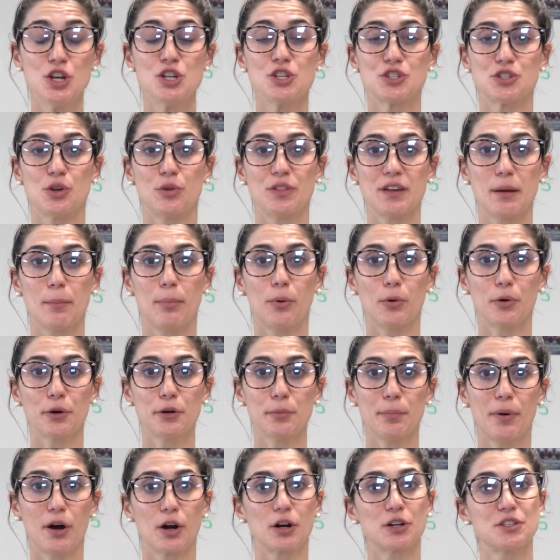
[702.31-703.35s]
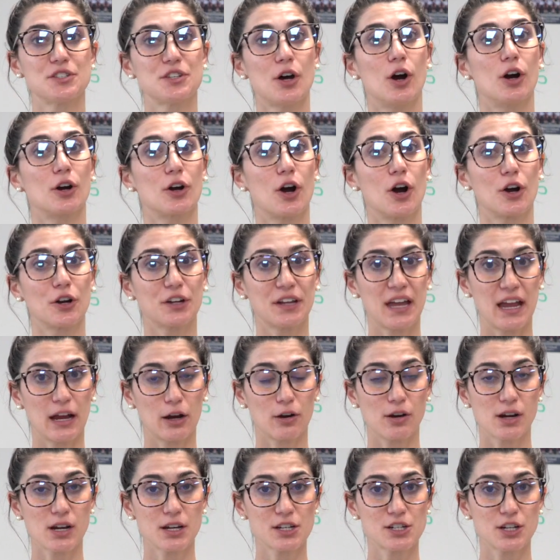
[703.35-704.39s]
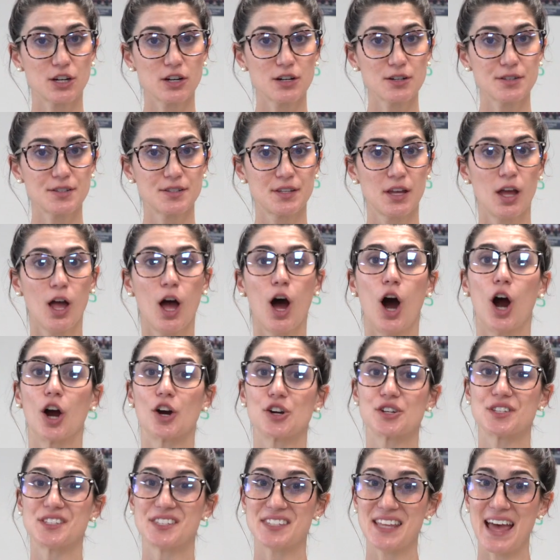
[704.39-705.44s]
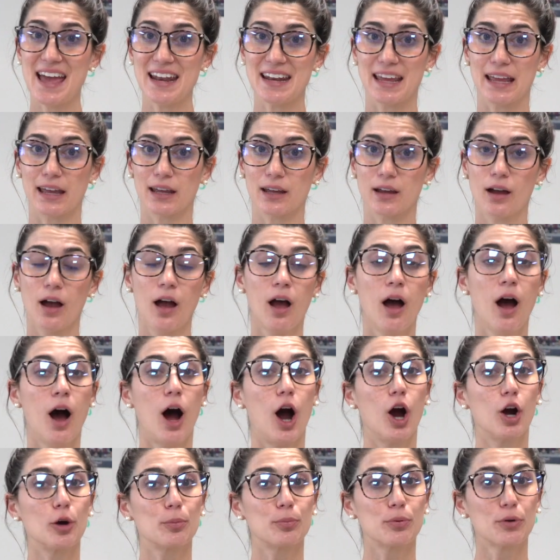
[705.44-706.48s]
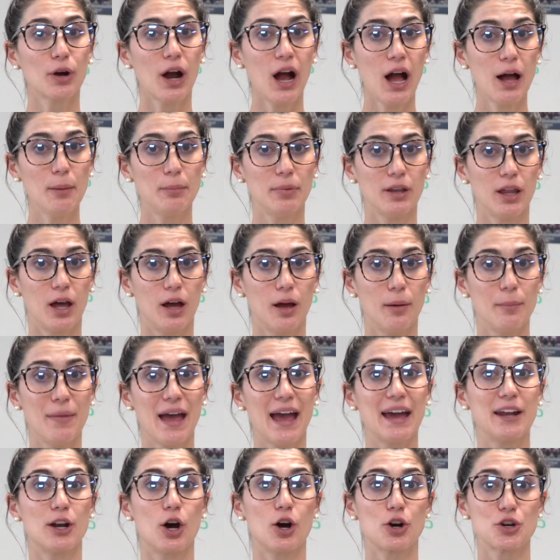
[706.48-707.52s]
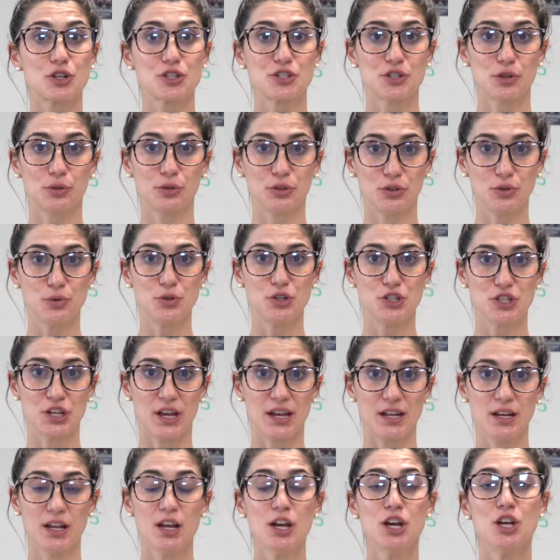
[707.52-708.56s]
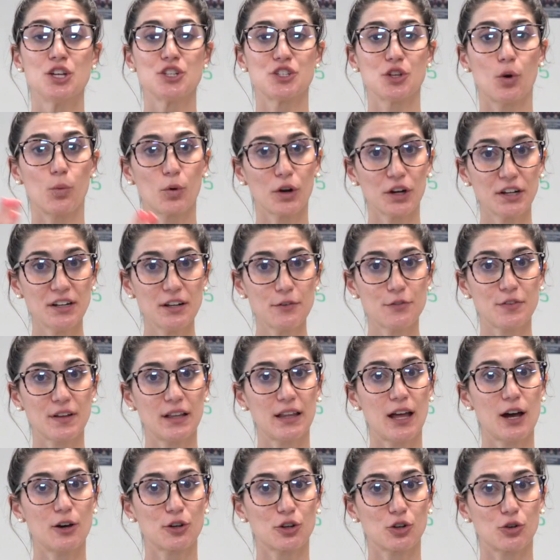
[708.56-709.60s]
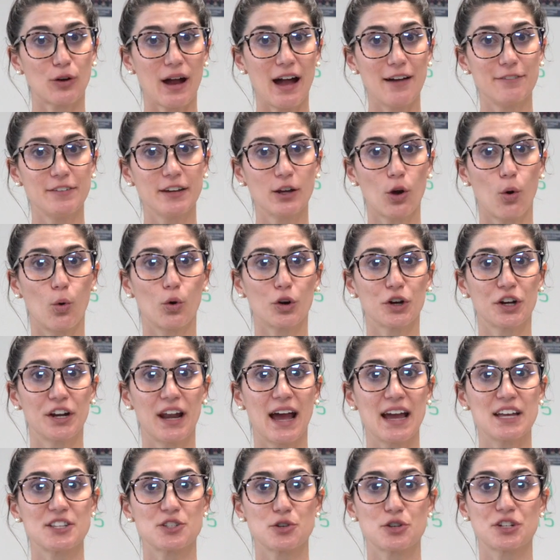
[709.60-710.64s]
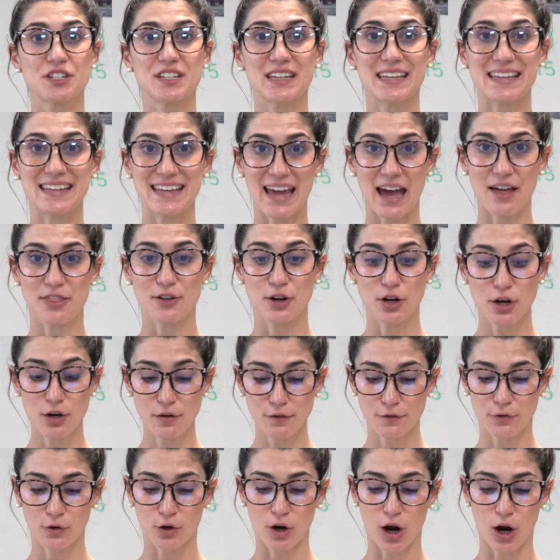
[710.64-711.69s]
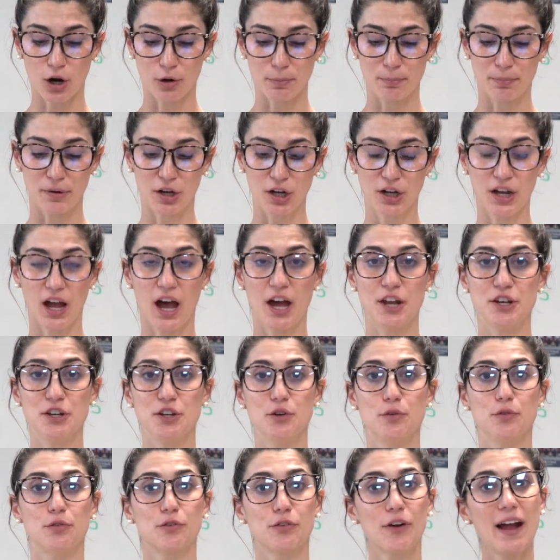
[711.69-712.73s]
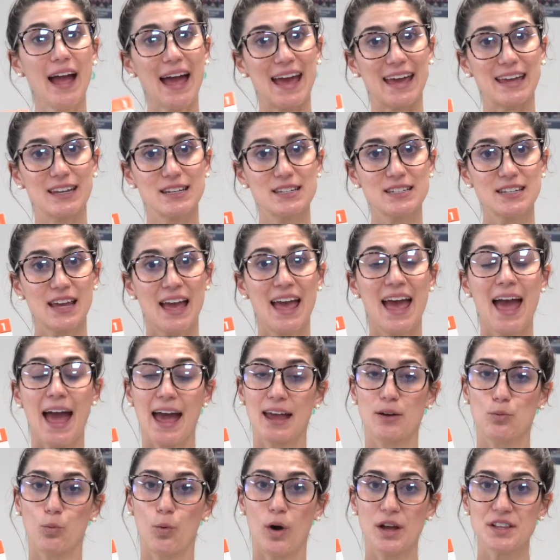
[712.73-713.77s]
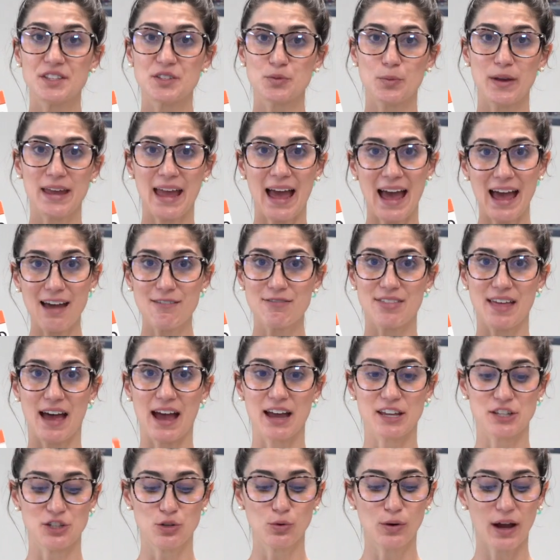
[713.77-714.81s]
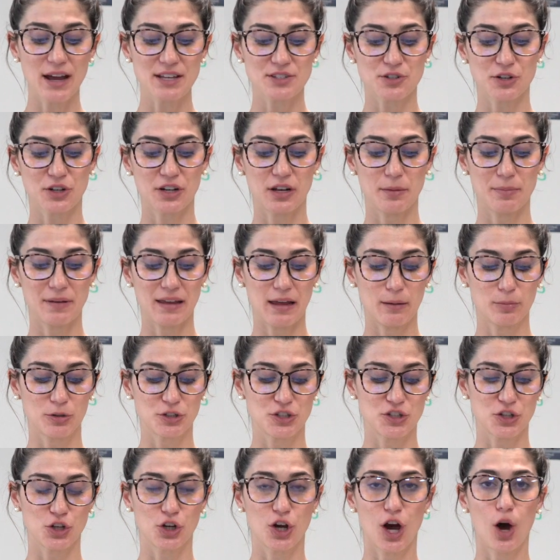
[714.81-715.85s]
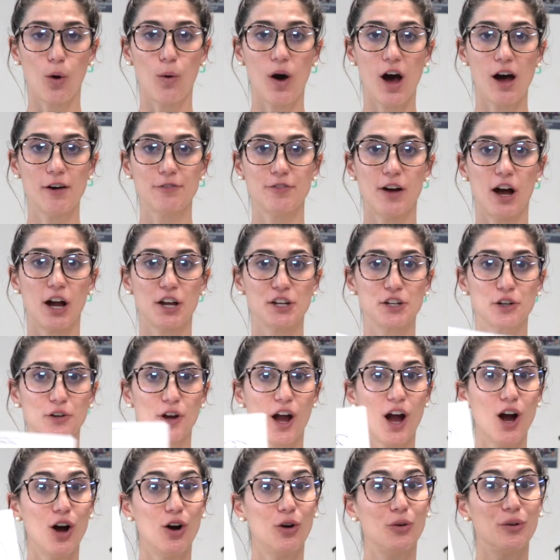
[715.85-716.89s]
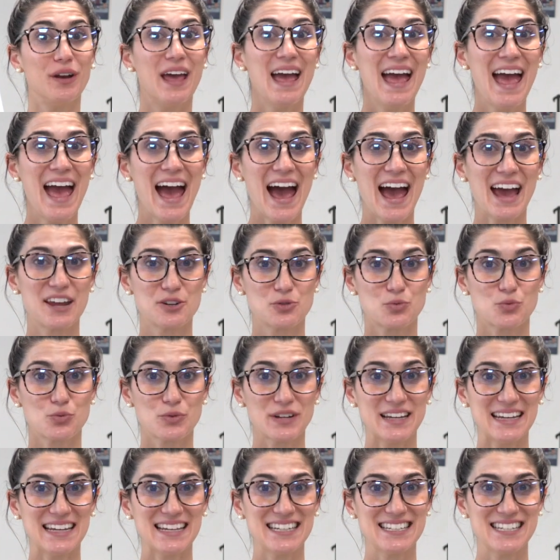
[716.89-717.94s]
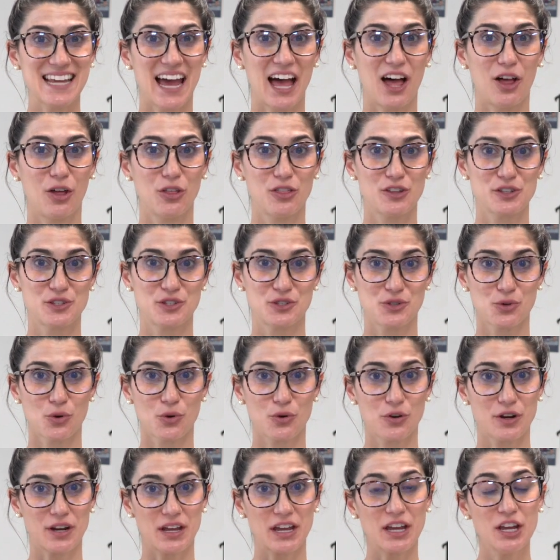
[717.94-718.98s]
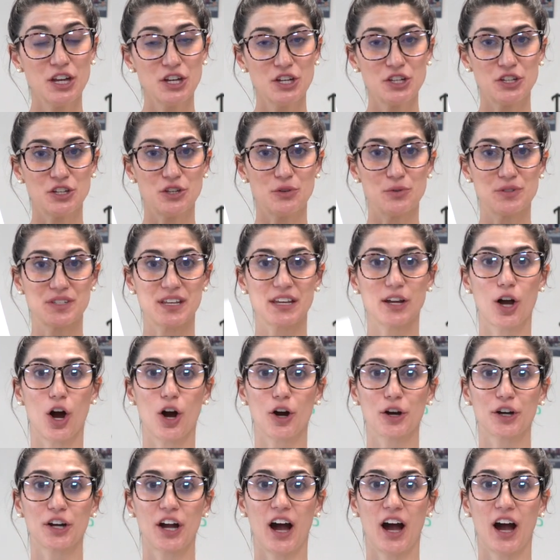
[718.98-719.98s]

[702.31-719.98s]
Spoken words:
So the important parts are our characters, our setting, our problem, and our solution. So we're gonna fill out a graphic organizer together for our book, A New Friend. And once we have that, you guys are gonna be able to go off on your own and retell the story using our